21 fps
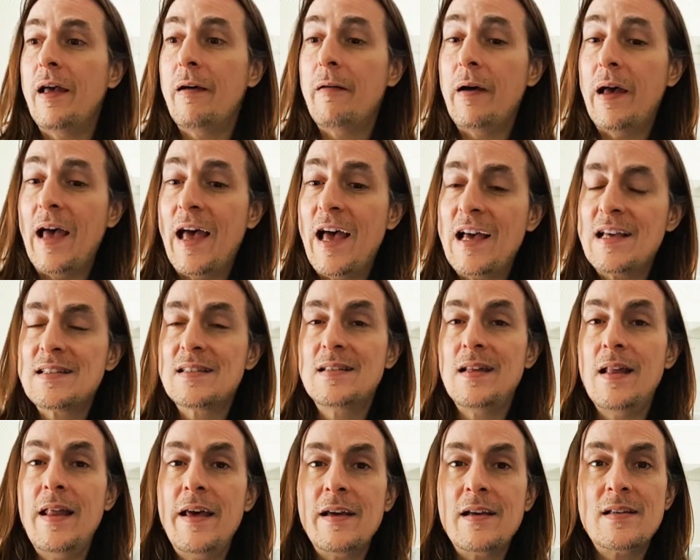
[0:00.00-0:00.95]
as
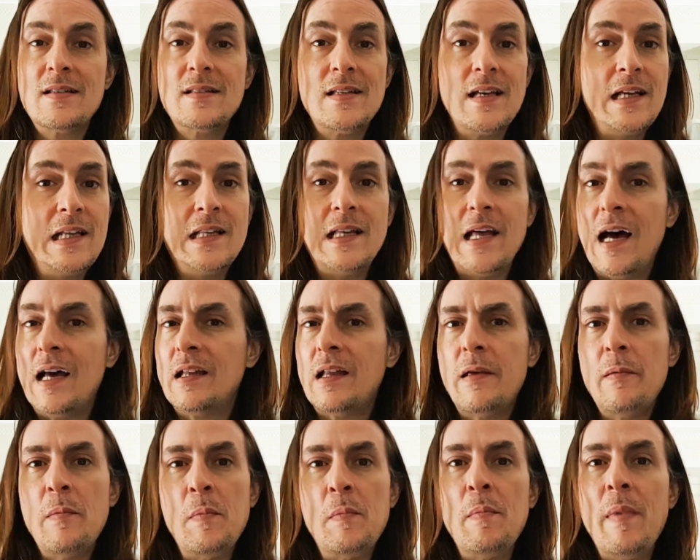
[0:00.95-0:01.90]
links in that
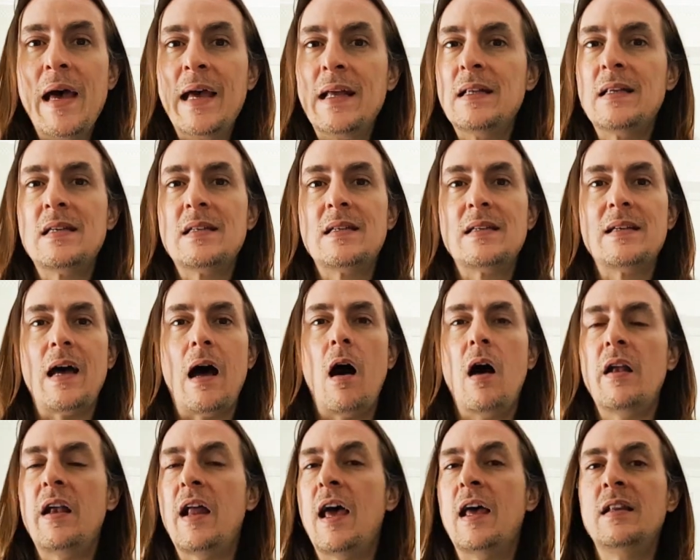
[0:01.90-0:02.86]
immense,
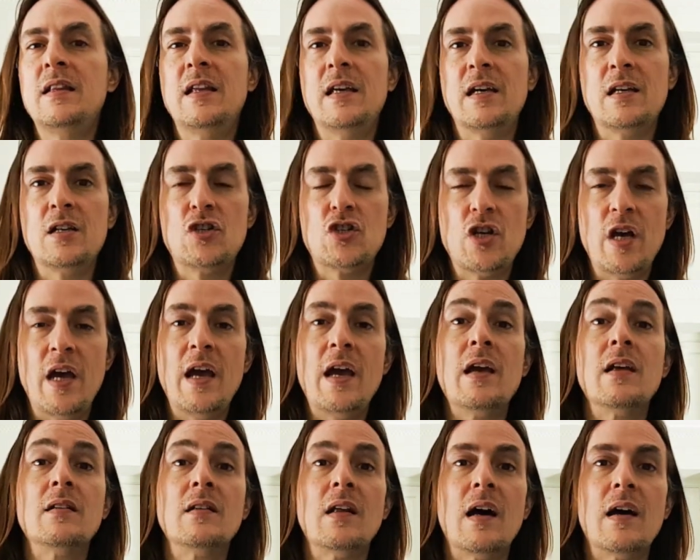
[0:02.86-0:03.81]
unending
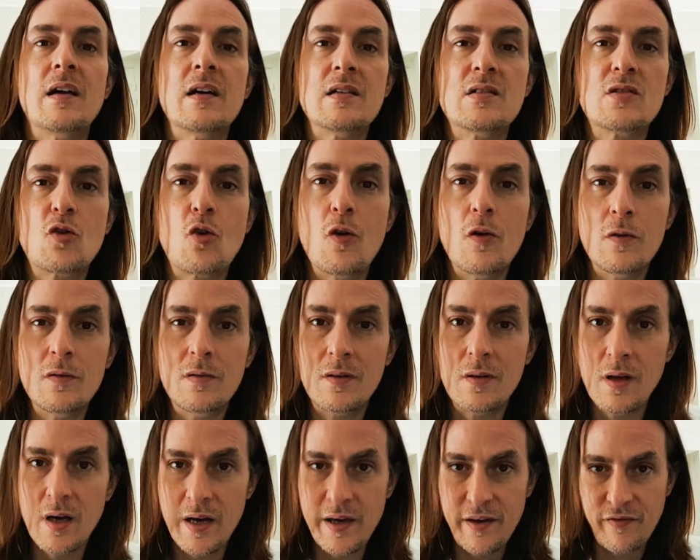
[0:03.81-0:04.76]
chain that is called
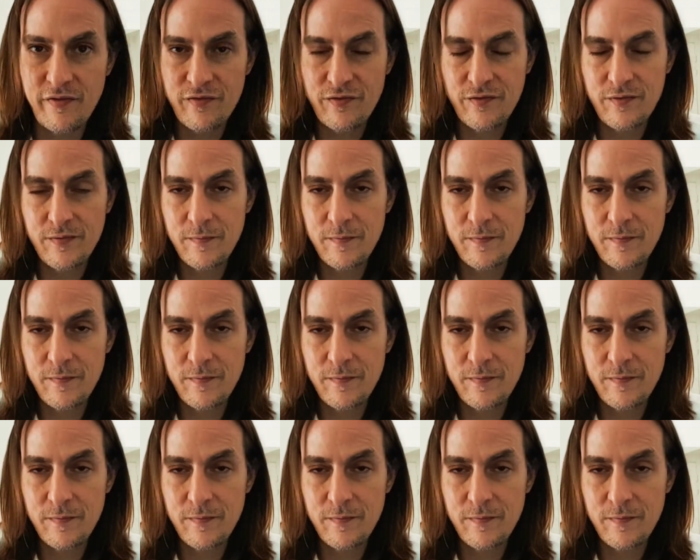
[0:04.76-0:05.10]
life?